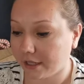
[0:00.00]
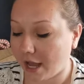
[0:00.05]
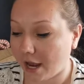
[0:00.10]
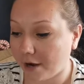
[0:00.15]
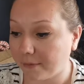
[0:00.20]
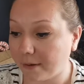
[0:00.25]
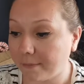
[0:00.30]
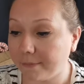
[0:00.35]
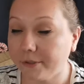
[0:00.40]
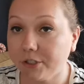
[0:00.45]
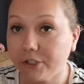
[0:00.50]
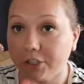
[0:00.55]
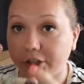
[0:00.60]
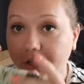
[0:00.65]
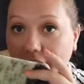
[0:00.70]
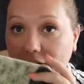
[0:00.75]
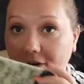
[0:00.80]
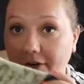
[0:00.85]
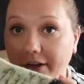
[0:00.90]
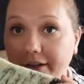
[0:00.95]
I remember
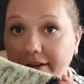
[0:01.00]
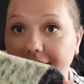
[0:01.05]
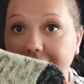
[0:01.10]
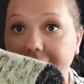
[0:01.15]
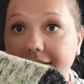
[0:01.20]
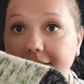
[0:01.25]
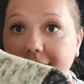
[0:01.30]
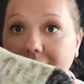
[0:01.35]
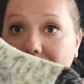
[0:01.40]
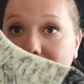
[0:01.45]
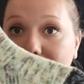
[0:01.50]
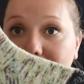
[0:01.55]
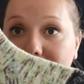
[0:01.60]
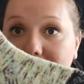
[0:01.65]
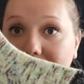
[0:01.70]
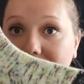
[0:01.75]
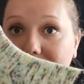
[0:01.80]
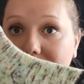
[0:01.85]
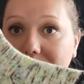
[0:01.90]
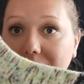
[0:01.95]
sharing this sock
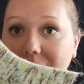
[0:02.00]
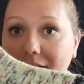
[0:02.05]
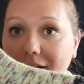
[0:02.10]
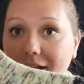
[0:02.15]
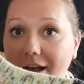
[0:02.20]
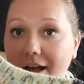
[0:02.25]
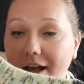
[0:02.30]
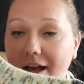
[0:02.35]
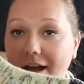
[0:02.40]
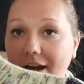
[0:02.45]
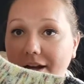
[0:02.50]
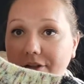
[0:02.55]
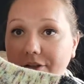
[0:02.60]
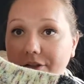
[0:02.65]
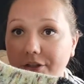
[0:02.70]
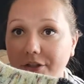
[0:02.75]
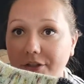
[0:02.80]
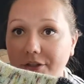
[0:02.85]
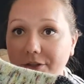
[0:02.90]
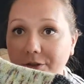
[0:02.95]
with you. I
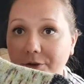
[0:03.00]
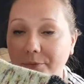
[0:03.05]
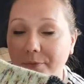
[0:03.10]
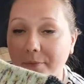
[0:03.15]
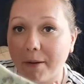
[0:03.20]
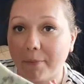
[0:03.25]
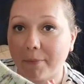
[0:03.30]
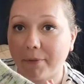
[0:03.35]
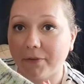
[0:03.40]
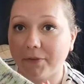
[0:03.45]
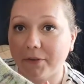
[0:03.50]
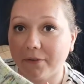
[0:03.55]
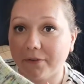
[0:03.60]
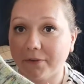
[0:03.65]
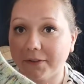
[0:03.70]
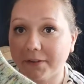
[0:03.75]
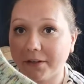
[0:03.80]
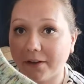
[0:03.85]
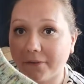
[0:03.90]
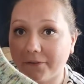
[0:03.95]
just don't remember if you
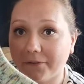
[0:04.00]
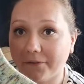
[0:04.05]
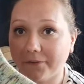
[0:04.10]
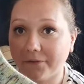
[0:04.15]
ever saw it